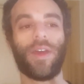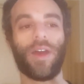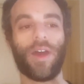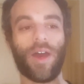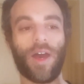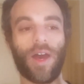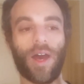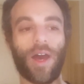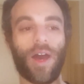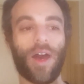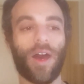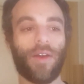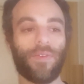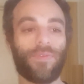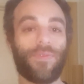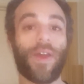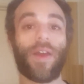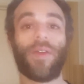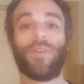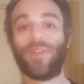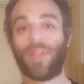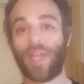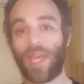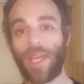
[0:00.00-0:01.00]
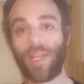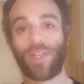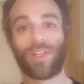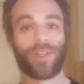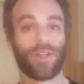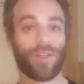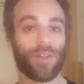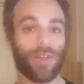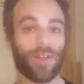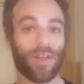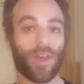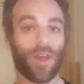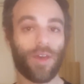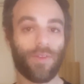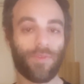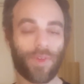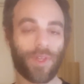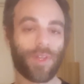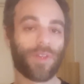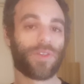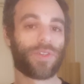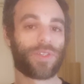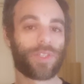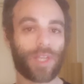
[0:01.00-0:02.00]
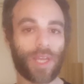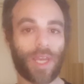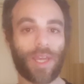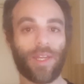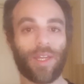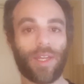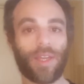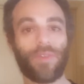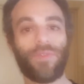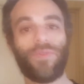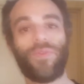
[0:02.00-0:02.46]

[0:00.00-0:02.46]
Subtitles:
a foundation of understanding